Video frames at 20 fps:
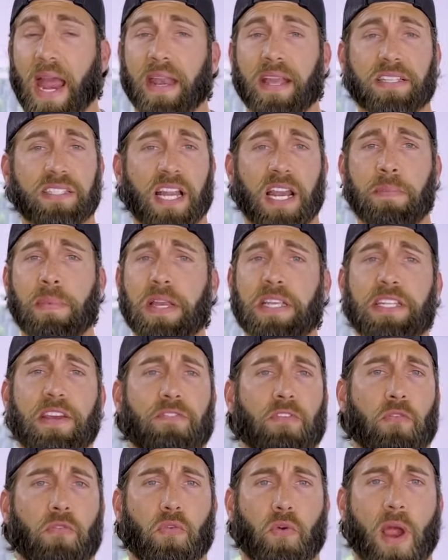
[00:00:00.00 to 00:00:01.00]
it's gonna be
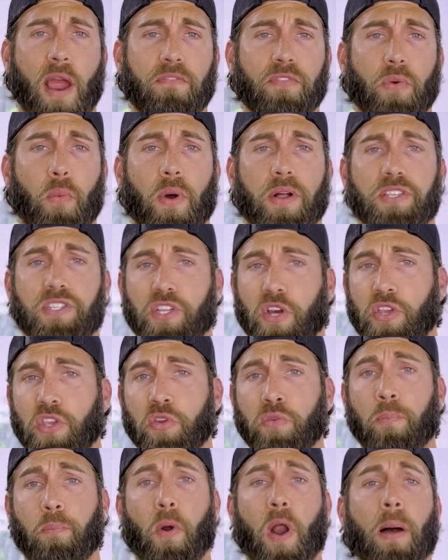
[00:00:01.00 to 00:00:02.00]
different for everyone. So
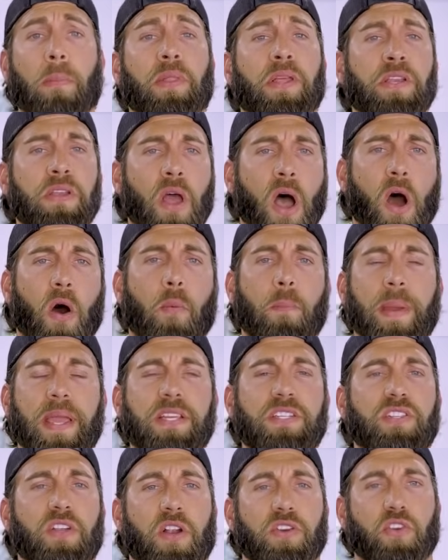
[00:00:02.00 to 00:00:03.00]
you probably know,
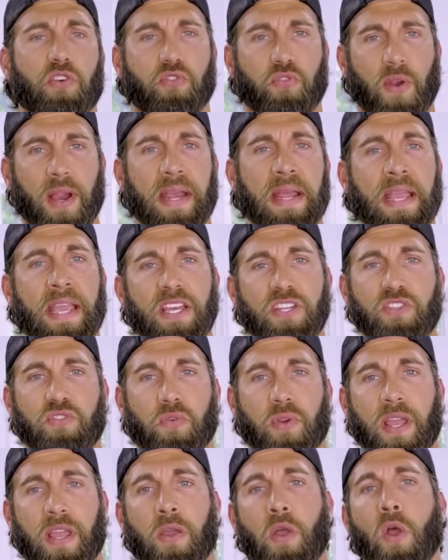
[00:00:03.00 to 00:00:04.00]
based on your training
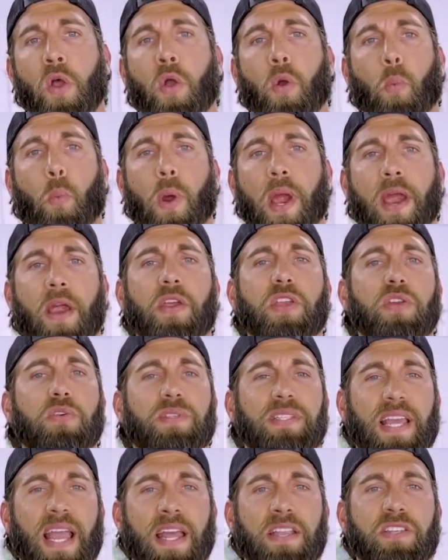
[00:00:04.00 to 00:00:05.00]
history, where you
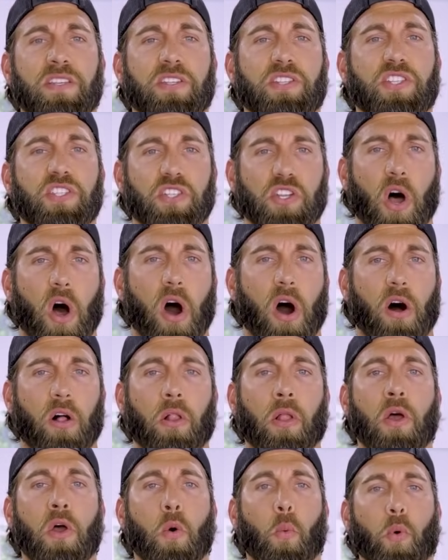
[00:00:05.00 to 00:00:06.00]
tend to
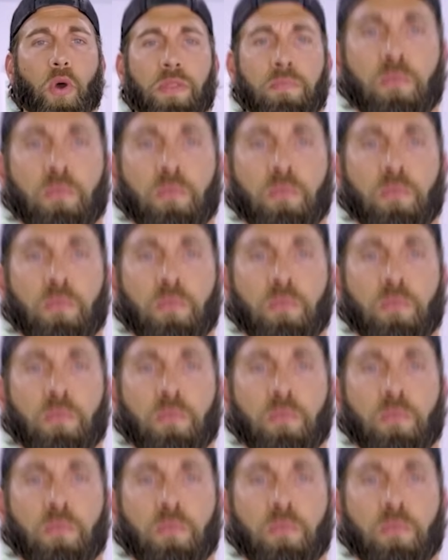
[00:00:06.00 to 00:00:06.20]
stall with